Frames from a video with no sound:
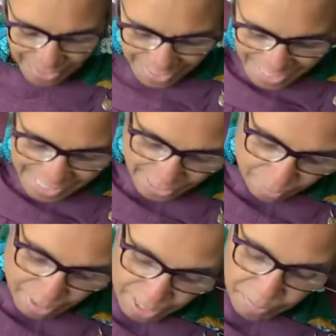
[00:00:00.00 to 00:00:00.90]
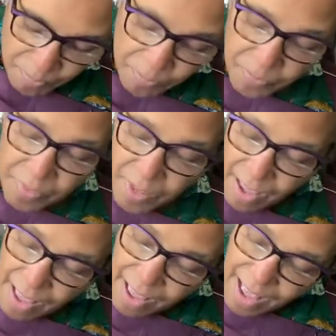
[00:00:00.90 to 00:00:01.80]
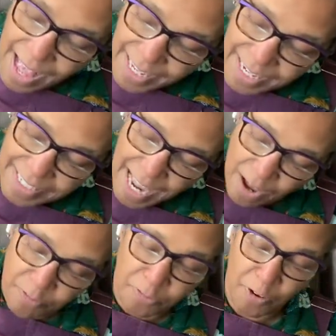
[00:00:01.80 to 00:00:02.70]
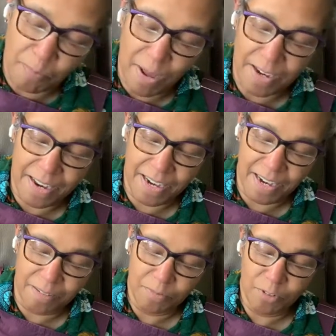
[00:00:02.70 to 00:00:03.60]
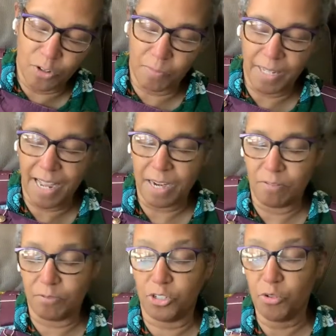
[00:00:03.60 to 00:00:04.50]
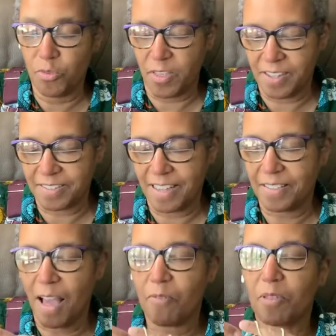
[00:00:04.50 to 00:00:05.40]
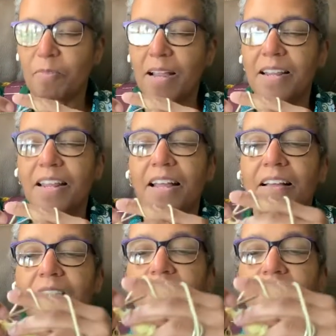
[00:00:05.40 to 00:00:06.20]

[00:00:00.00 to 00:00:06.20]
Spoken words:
silly me, hanging down from my knitting. Normally I don't do things like that with my knitting.